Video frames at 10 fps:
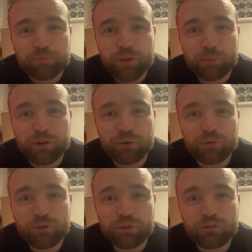But no,
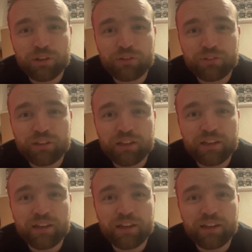two good drivers
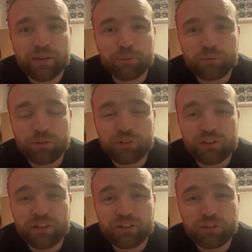there. Obviously,
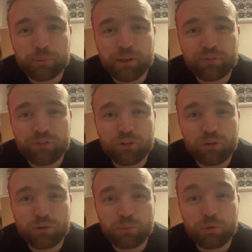Jess coming in
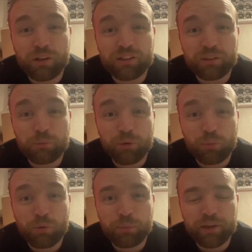for what is at the moment
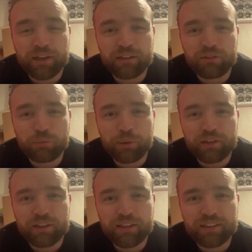one weekend to
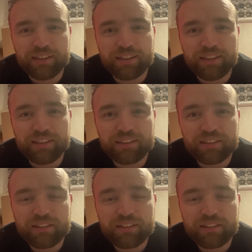replace Andy Neat.